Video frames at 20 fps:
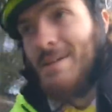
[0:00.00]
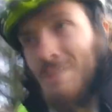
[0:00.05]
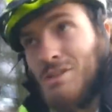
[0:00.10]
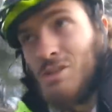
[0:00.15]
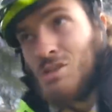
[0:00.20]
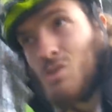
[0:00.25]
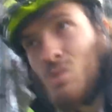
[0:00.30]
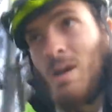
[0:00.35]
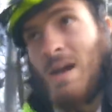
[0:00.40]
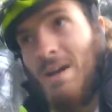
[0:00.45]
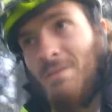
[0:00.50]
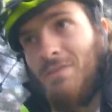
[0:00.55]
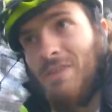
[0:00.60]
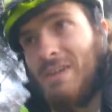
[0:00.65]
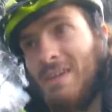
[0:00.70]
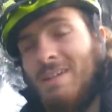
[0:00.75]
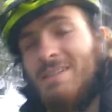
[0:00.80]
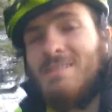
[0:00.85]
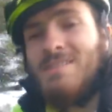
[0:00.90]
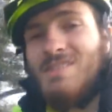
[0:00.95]
The
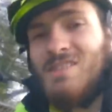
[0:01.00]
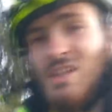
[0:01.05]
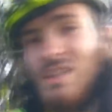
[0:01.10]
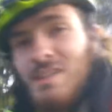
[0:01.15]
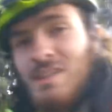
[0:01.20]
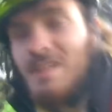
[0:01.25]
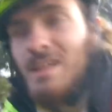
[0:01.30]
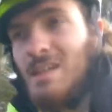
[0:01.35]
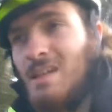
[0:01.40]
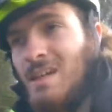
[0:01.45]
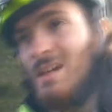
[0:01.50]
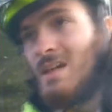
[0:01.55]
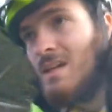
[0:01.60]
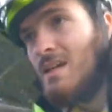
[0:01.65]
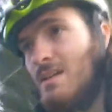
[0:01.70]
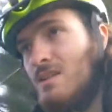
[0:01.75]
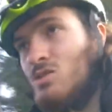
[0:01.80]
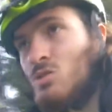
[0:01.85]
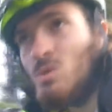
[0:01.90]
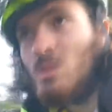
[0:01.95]
traffic in Sydney
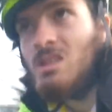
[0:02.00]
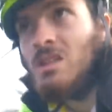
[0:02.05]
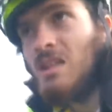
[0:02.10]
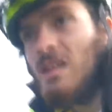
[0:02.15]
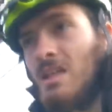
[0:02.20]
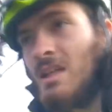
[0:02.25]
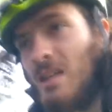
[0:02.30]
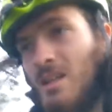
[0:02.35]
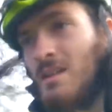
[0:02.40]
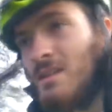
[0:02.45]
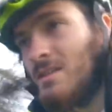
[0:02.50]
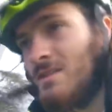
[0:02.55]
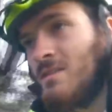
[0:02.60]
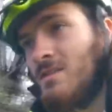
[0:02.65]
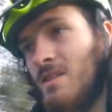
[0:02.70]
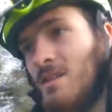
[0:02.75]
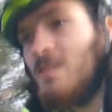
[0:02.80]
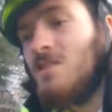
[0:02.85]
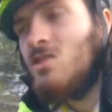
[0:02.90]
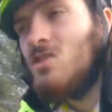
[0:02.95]
is
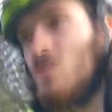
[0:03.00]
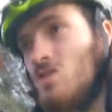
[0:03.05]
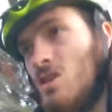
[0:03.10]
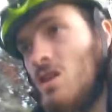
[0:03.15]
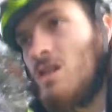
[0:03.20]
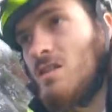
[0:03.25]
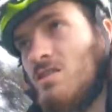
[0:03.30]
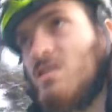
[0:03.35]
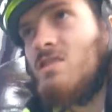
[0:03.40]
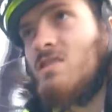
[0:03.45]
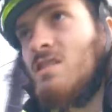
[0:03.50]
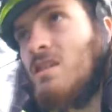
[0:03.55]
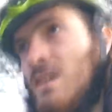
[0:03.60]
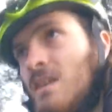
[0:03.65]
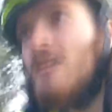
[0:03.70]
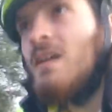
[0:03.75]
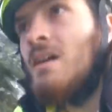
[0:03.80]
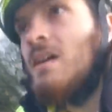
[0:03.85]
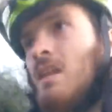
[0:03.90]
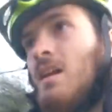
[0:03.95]
ridiculous. It's just
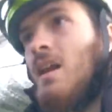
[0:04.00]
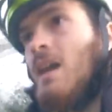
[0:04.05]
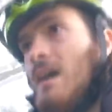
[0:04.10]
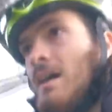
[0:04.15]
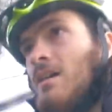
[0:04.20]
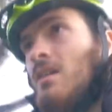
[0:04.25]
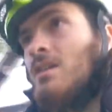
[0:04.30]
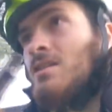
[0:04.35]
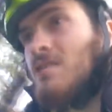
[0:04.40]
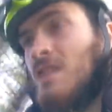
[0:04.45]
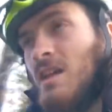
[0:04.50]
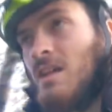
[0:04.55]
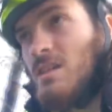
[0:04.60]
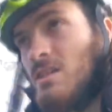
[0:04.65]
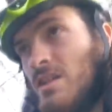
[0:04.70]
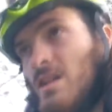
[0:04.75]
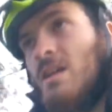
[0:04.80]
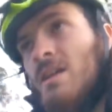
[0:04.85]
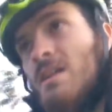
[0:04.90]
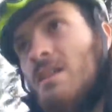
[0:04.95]
like Los
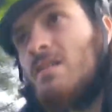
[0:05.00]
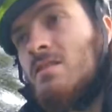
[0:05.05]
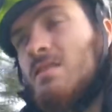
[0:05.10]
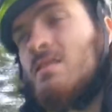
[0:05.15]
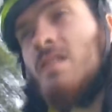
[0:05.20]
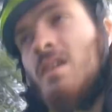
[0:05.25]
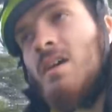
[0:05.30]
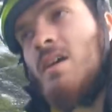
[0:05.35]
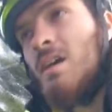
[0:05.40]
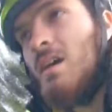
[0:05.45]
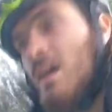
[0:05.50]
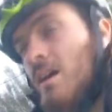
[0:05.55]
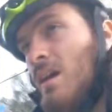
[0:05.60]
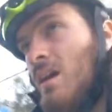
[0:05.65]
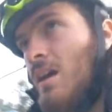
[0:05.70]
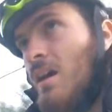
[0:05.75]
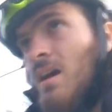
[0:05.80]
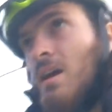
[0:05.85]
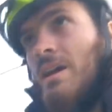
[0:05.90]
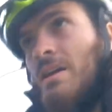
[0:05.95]
Angeles,
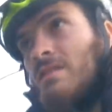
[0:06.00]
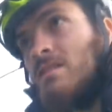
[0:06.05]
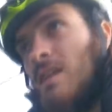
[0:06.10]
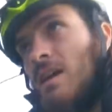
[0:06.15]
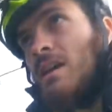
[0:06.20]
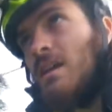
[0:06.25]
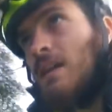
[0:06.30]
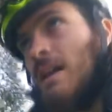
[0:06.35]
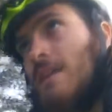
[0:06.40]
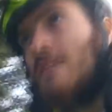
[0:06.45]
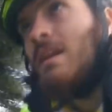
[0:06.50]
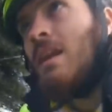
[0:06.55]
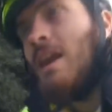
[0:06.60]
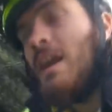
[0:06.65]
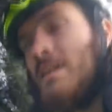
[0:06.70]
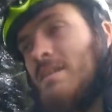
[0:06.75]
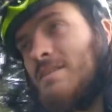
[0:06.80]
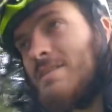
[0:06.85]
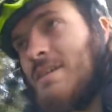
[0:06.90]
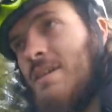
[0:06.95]
it's like
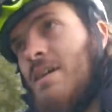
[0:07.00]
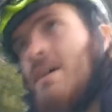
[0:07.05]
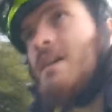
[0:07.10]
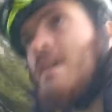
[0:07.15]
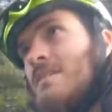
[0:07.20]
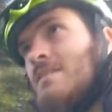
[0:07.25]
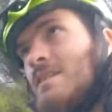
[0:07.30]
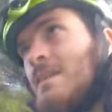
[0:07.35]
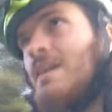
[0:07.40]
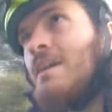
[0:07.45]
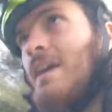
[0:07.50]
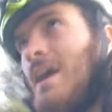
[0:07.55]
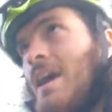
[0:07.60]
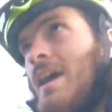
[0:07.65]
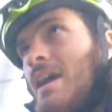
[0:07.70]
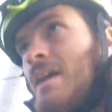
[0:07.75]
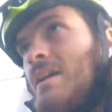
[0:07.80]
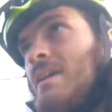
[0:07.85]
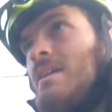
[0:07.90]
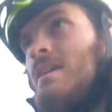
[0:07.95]
Atlanta, it's like
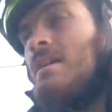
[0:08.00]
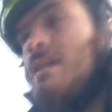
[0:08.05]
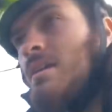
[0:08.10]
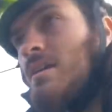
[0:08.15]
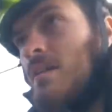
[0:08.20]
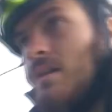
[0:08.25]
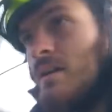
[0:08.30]
any